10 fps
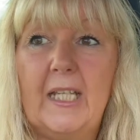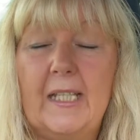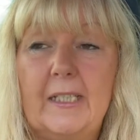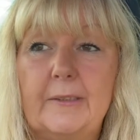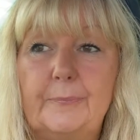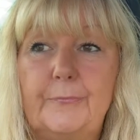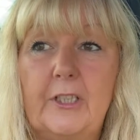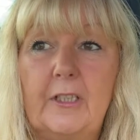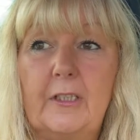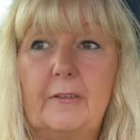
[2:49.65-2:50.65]

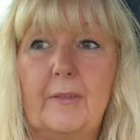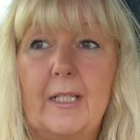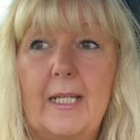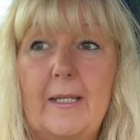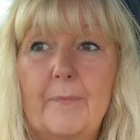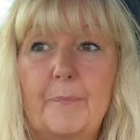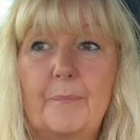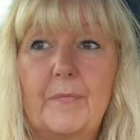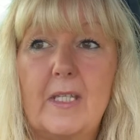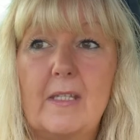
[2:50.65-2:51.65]
Don't know really.
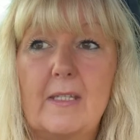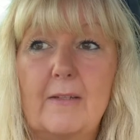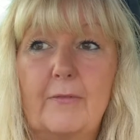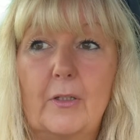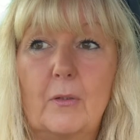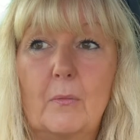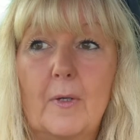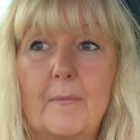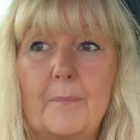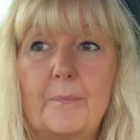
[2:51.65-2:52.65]
It's a difficult
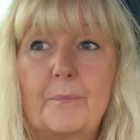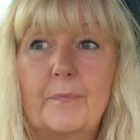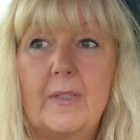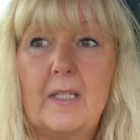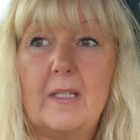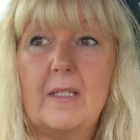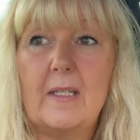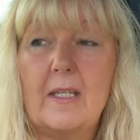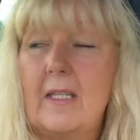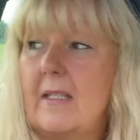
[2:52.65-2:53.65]
one. It
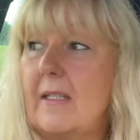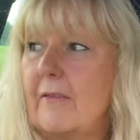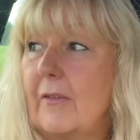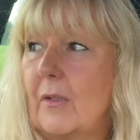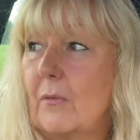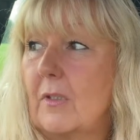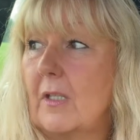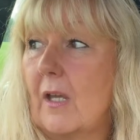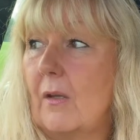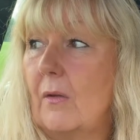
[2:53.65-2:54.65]
is difficult to
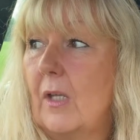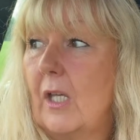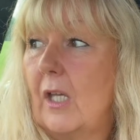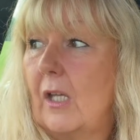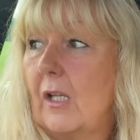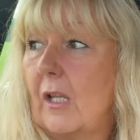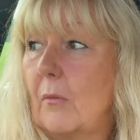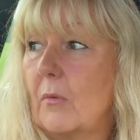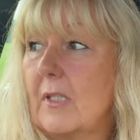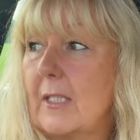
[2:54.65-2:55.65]
know, like,
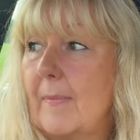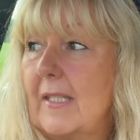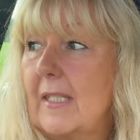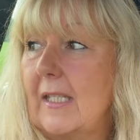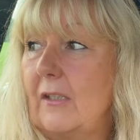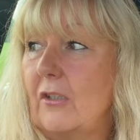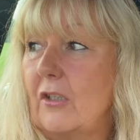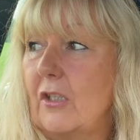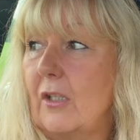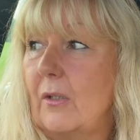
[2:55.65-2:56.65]
what's the best thing to
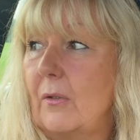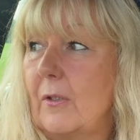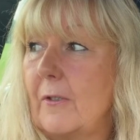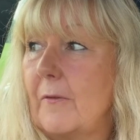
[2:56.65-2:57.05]
do.